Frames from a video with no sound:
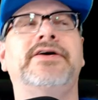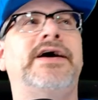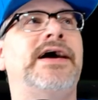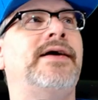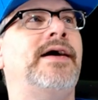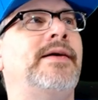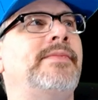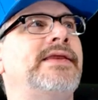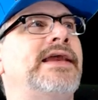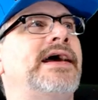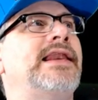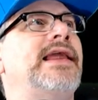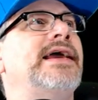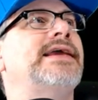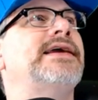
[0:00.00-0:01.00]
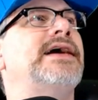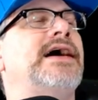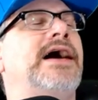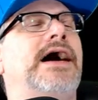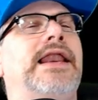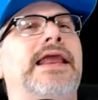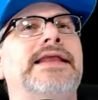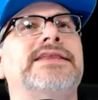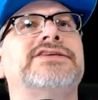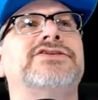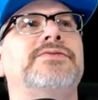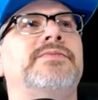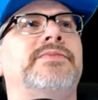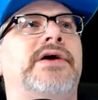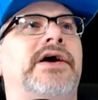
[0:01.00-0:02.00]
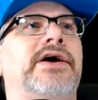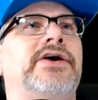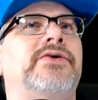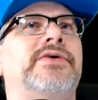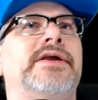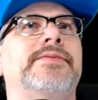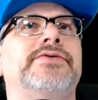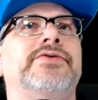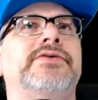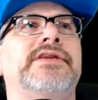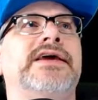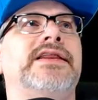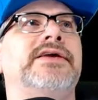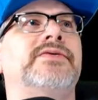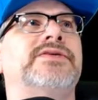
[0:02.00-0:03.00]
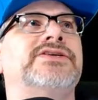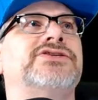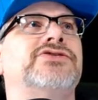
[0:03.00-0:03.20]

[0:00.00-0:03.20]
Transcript: no, I, I mean I like uh, I like the Super Mario. What I'm doing lately with